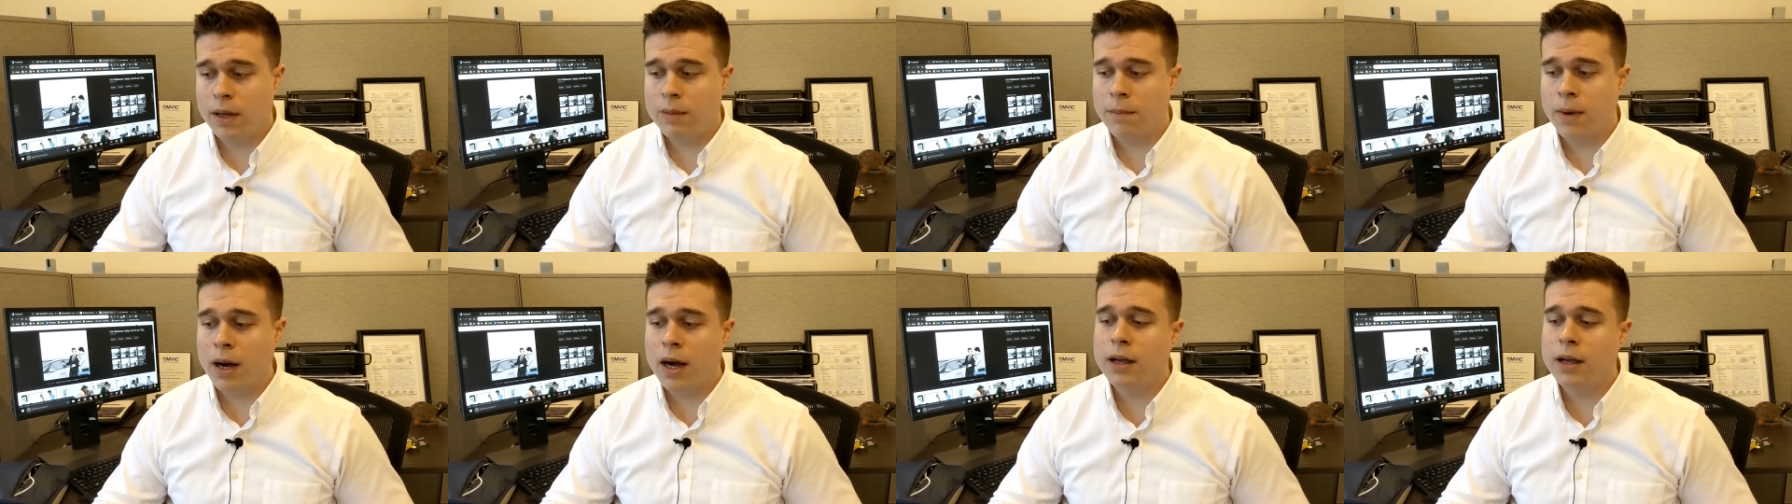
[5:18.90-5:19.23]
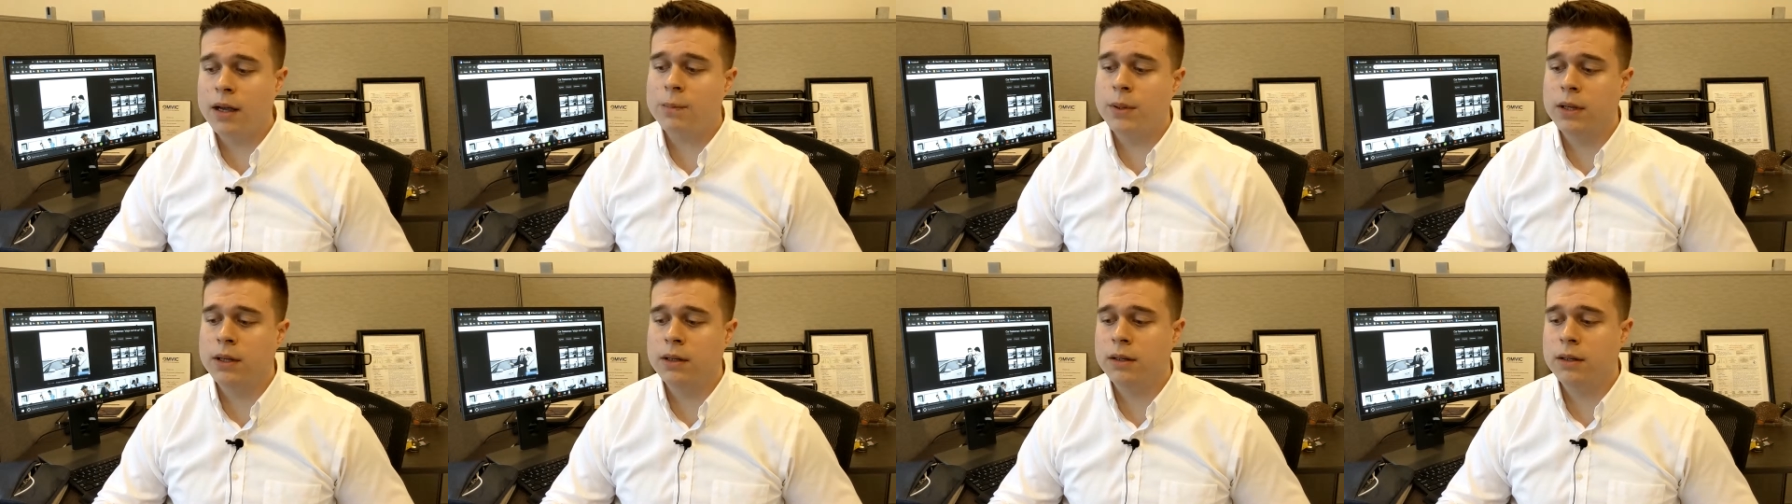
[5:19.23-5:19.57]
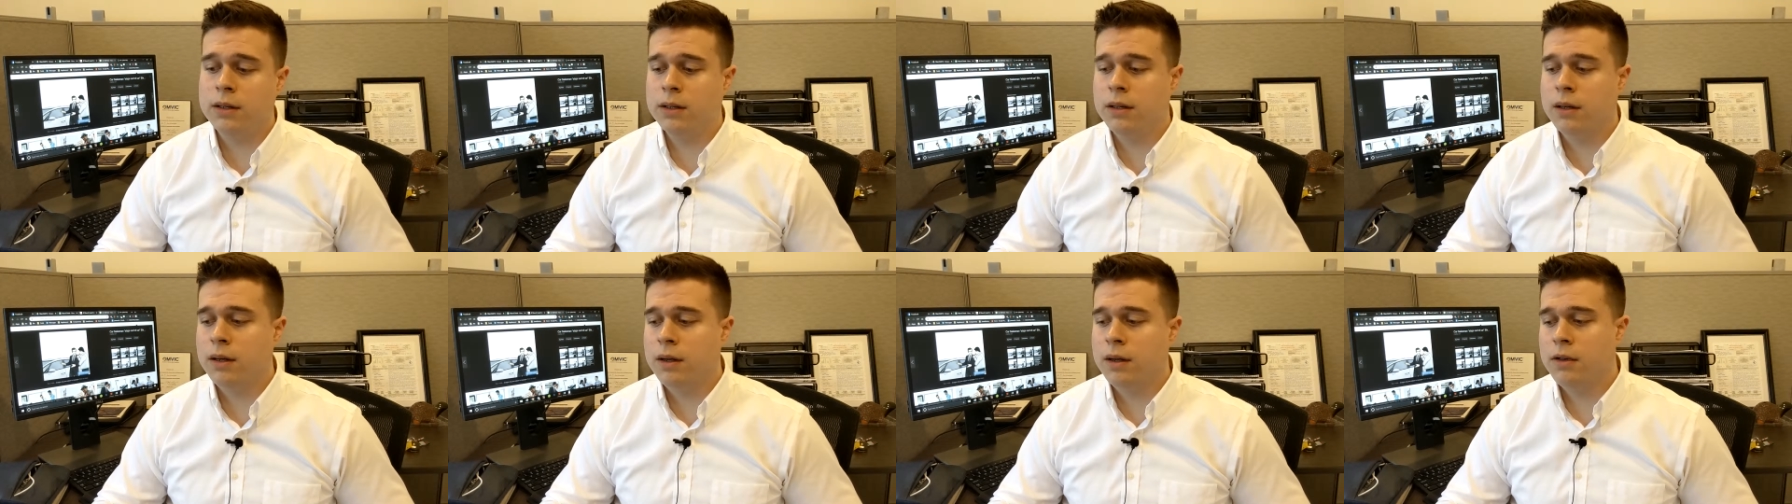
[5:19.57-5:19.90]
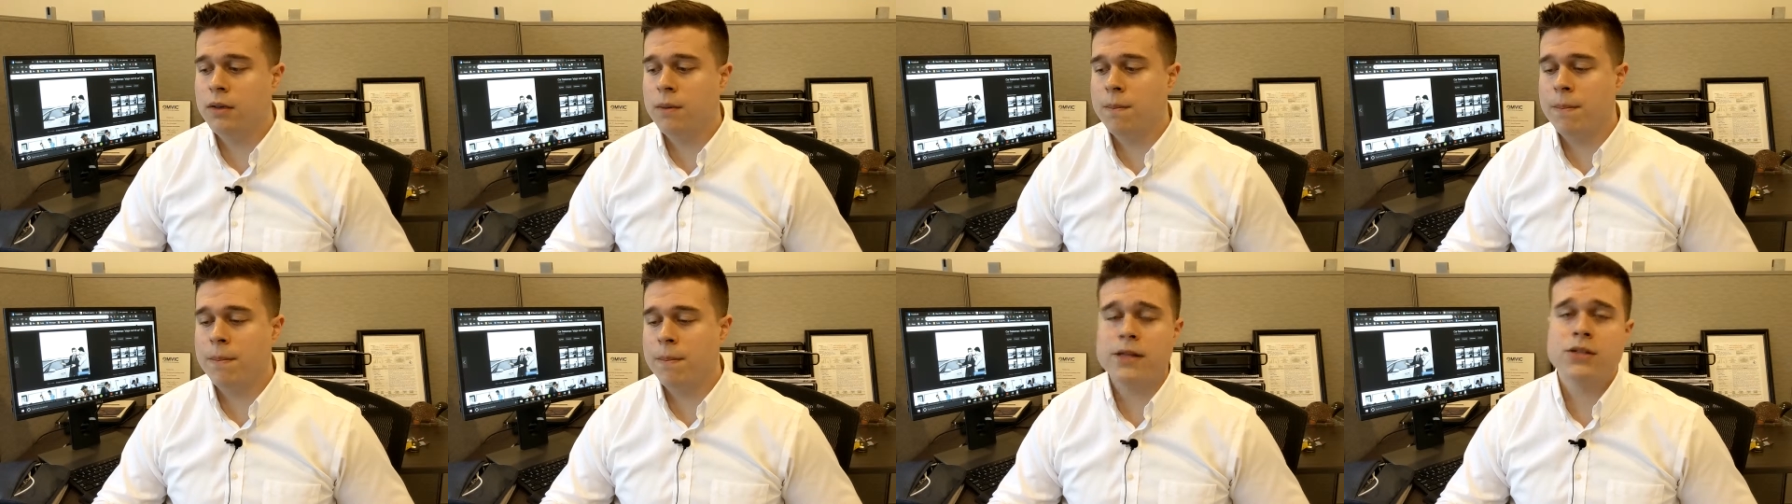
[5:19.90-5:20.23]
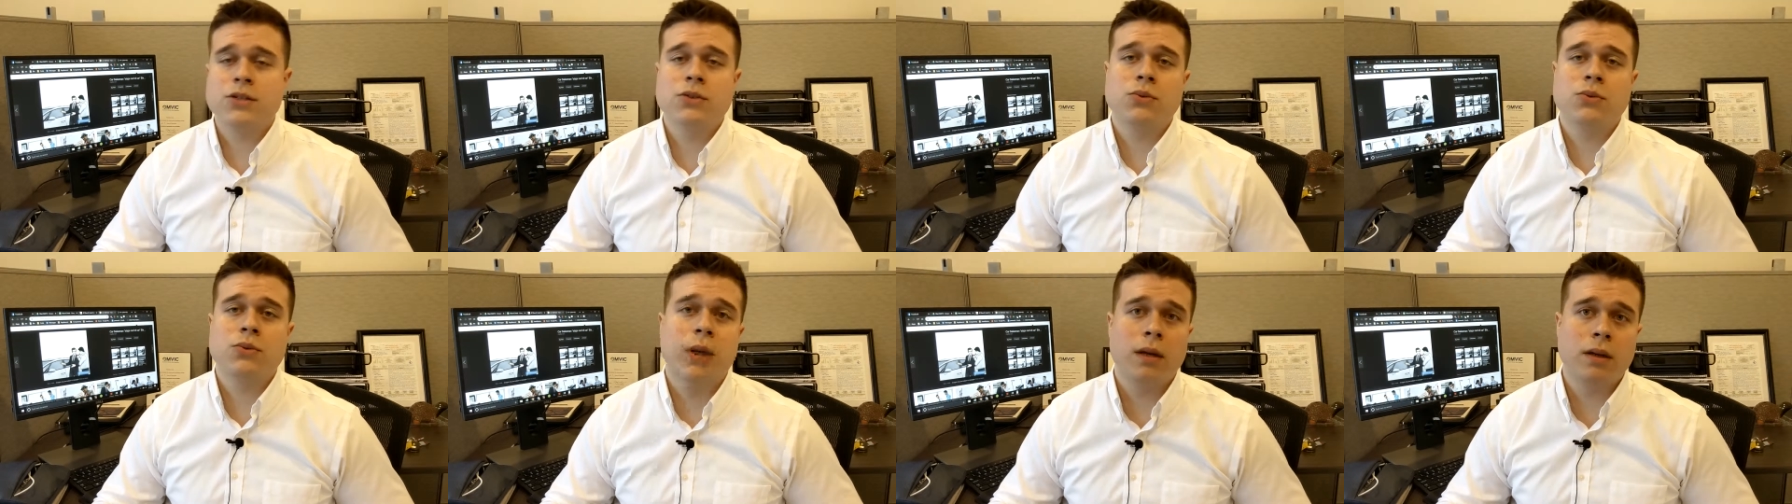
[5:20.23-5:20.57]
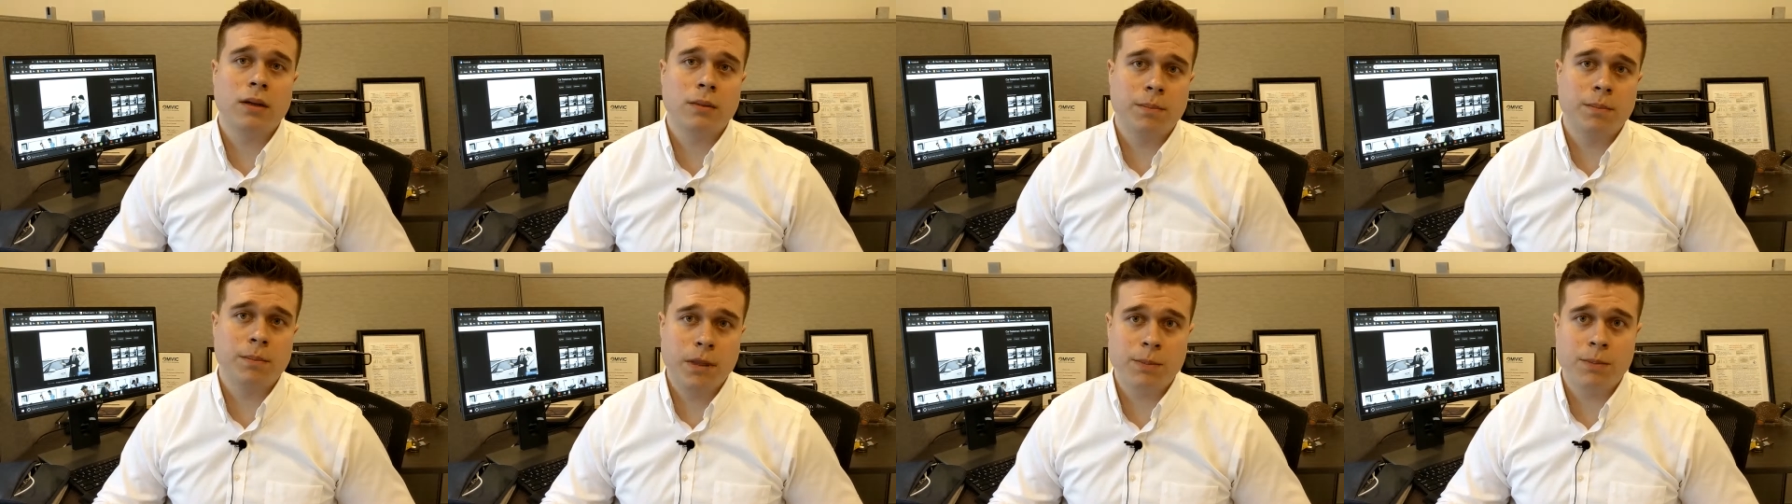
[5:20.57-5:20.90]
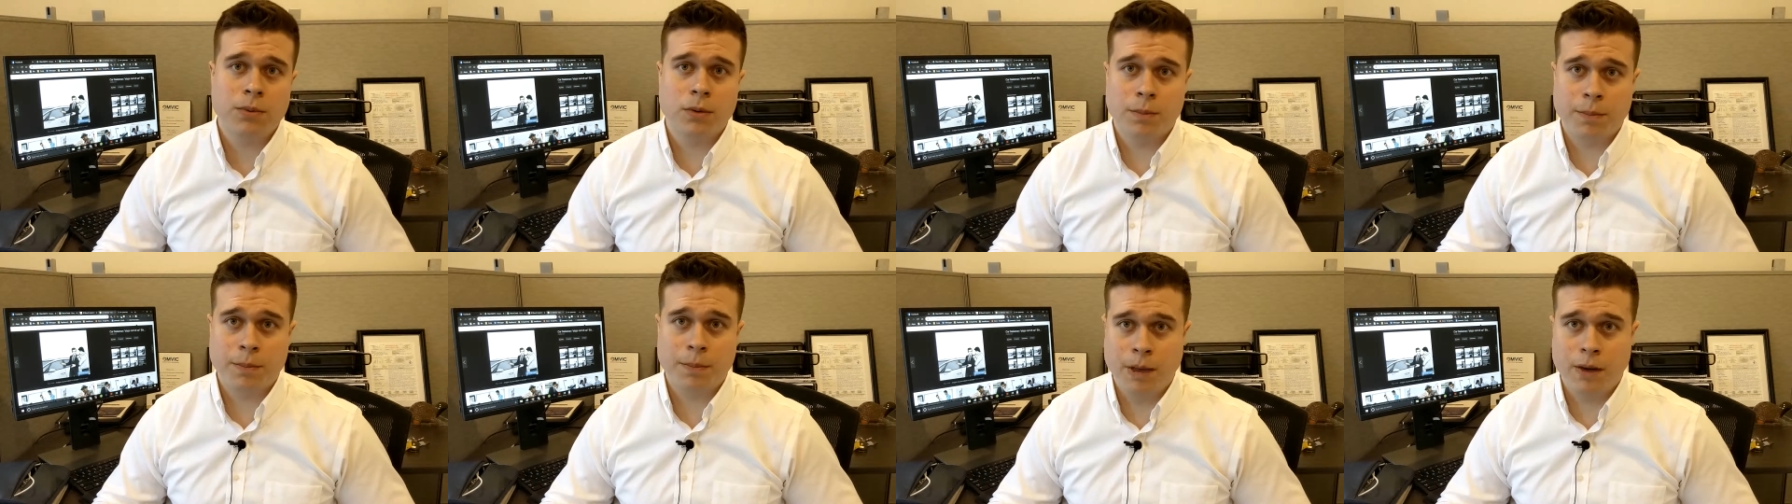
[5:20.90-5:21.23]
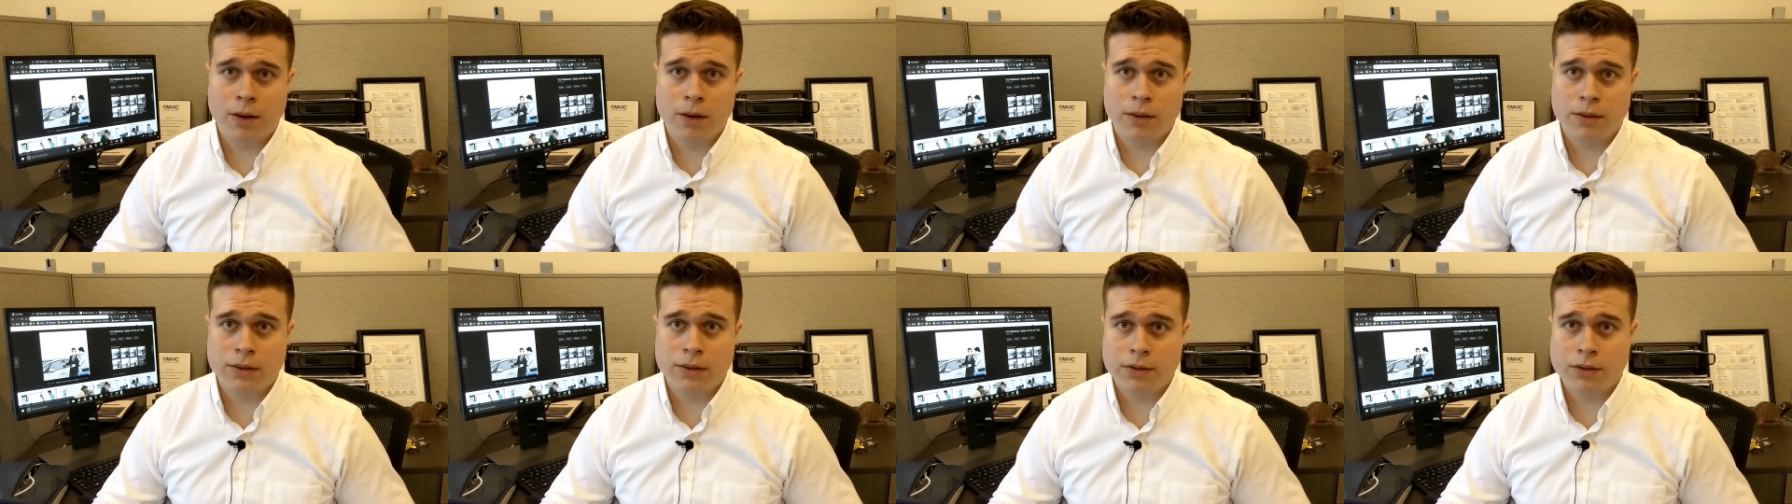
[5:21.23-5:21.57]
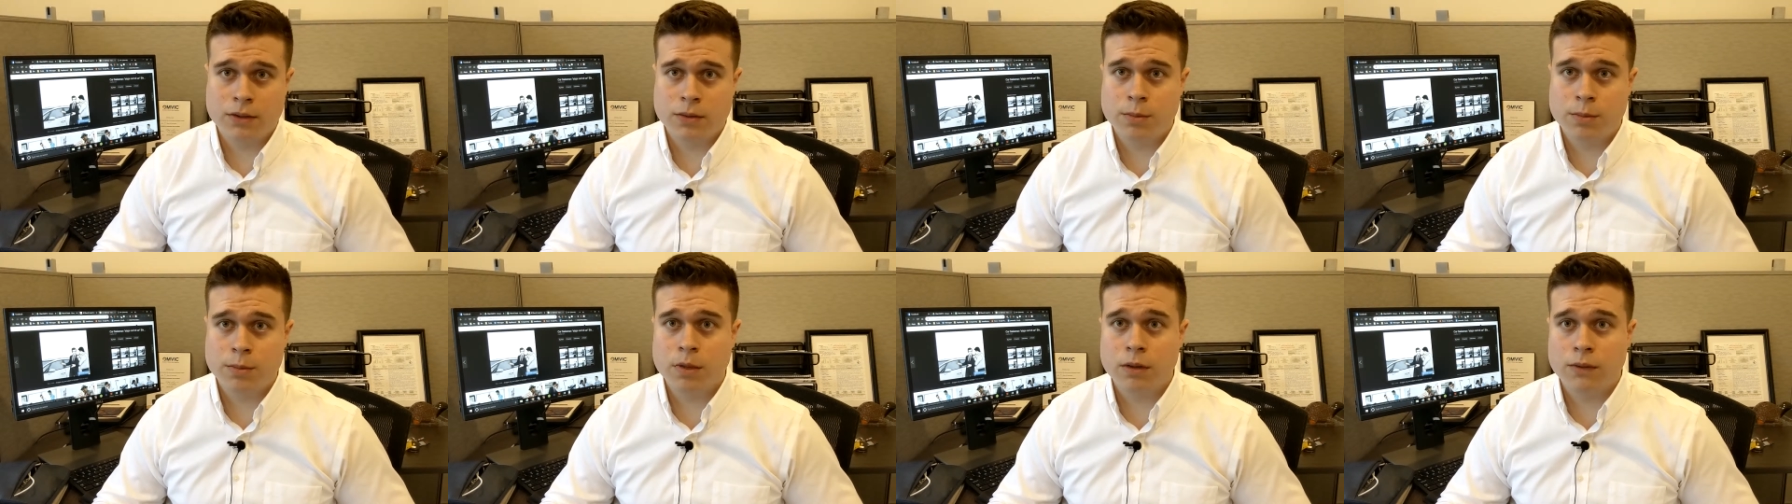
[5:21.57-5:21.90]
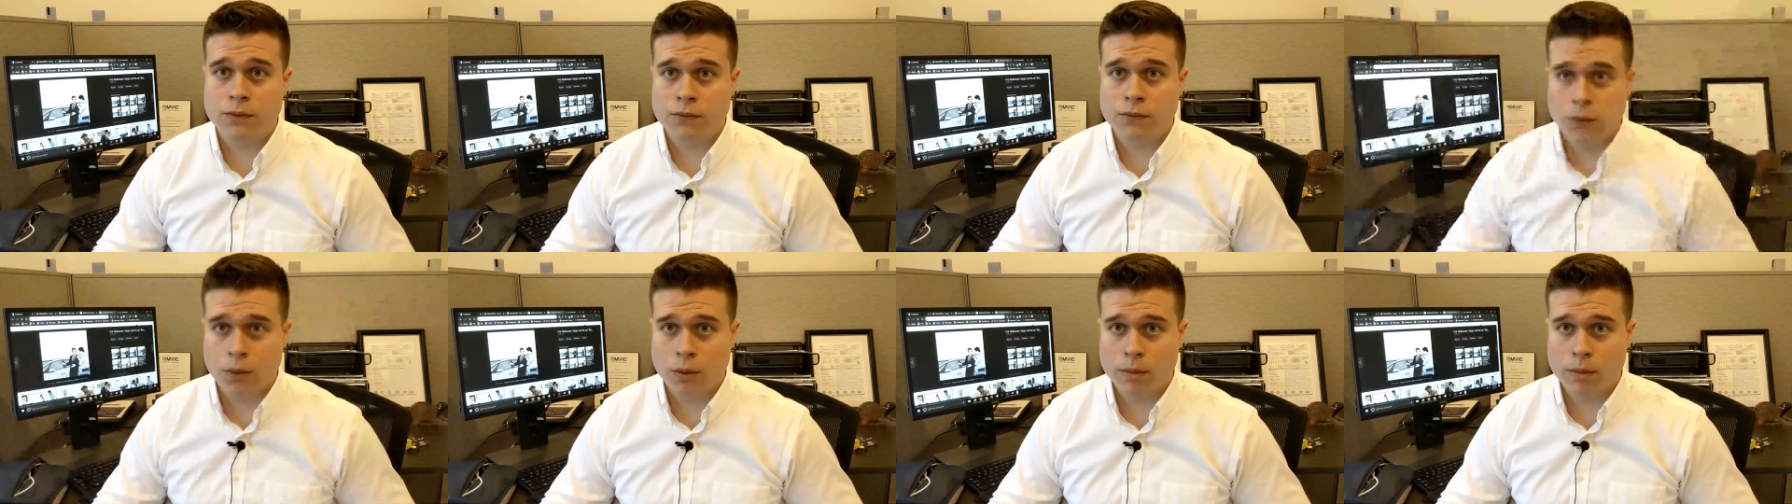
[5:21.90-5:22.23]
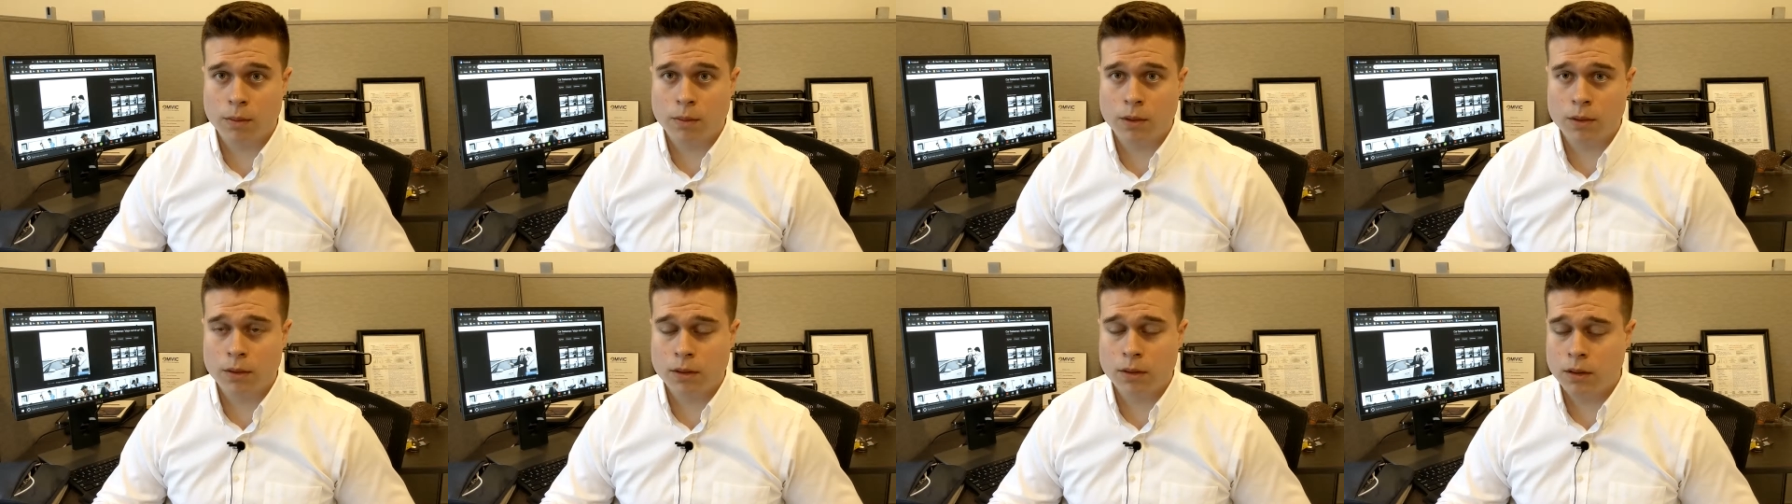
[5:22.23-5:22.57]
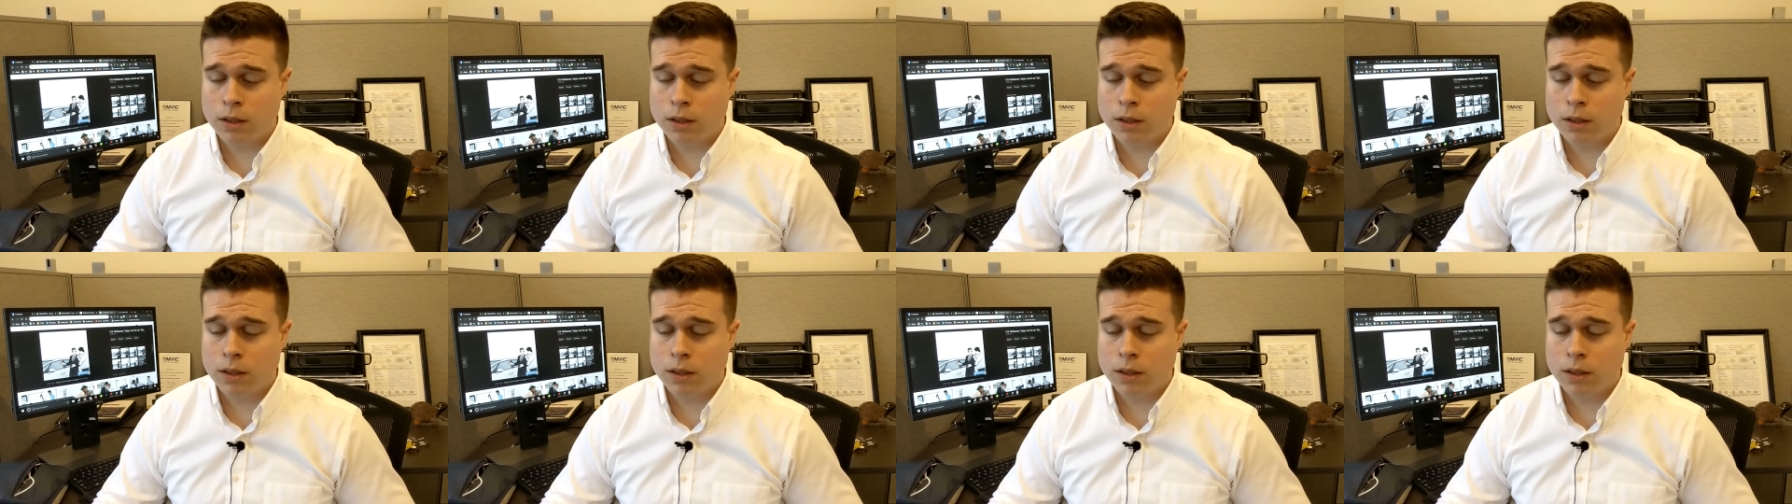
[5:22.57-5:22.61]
In my opinion, the best way to be prepared is to be informed.